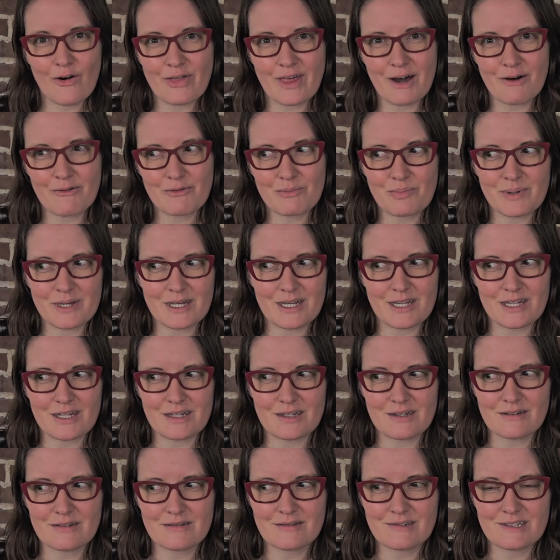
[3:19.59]
That would
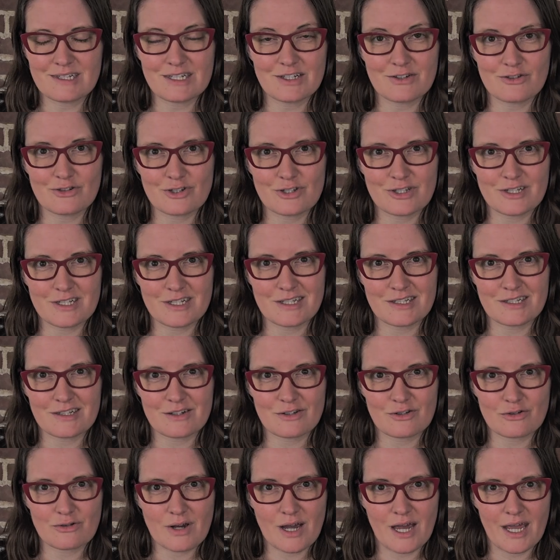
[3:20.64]
be interesting to
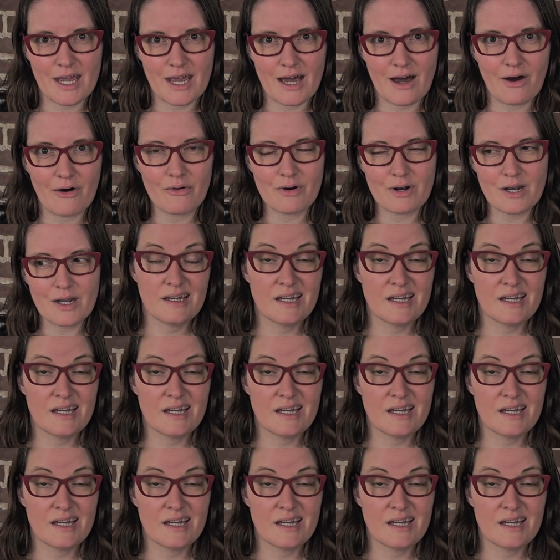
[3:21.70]
try out.